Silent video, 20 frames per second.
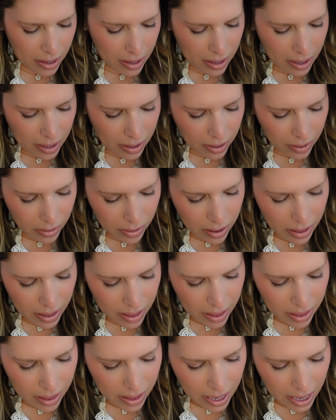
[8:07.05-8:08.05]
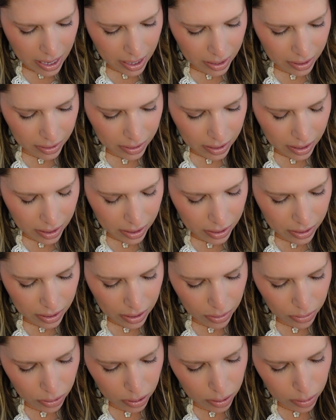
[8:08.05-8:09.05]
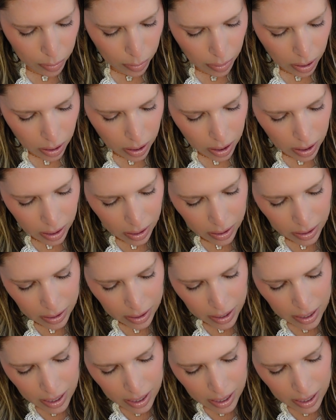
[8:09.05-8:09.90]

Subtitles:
the little things are so small